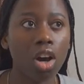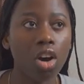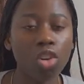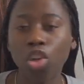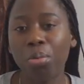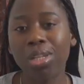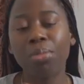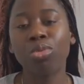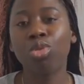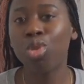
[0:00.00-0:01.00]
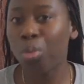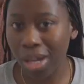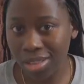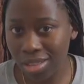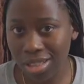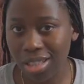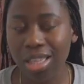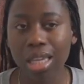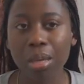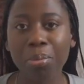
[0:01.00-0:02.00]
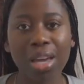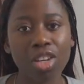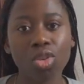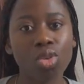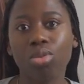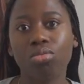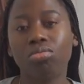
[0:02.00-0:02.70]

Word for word: or not being able to go back to sleep, and you know,